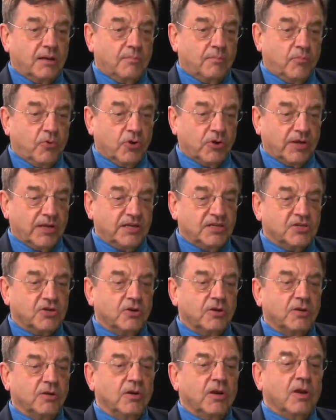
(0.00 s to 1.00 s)
mortgage,
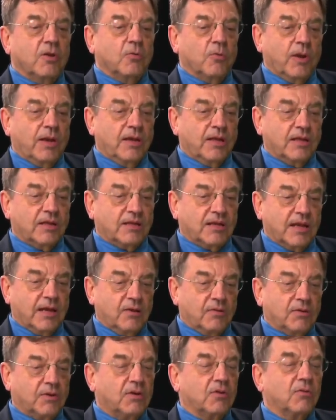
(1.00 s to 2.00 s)
or writing it
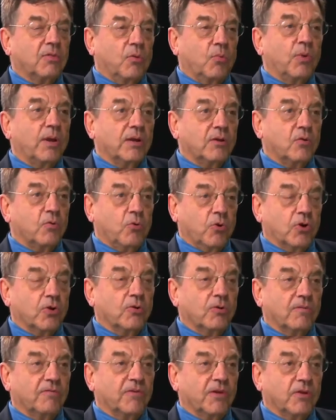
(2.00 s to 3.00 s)
down to the
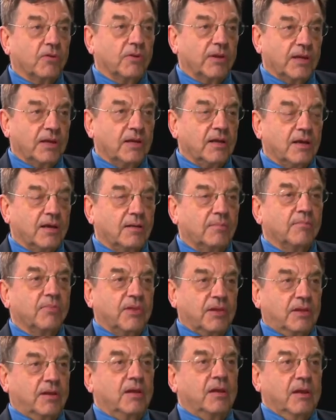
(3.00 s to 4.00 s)
1/4 of your income
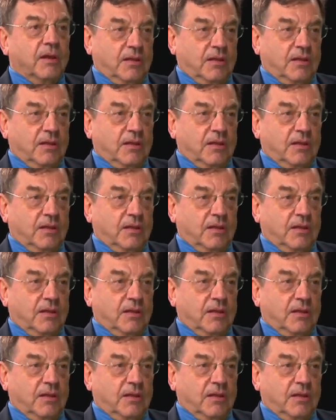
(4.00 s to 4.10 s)
that